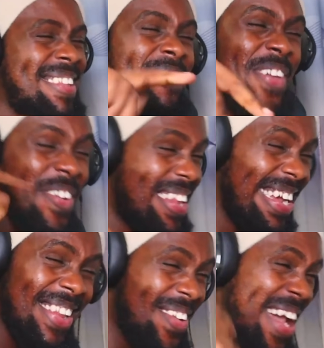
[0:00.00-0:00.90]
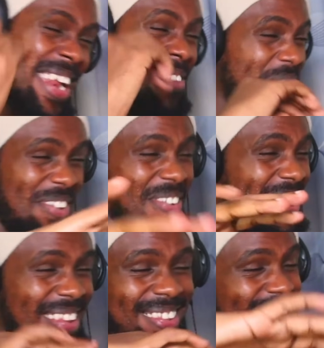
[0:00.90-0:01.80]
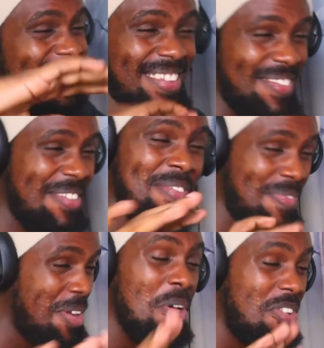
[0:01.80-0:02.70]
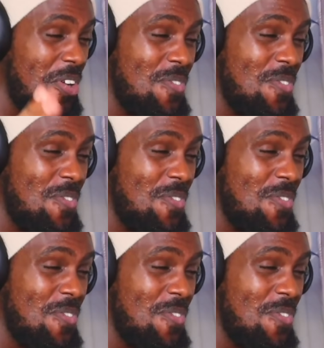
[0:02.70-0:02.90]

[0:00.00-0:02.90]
The music is great. Episode is good so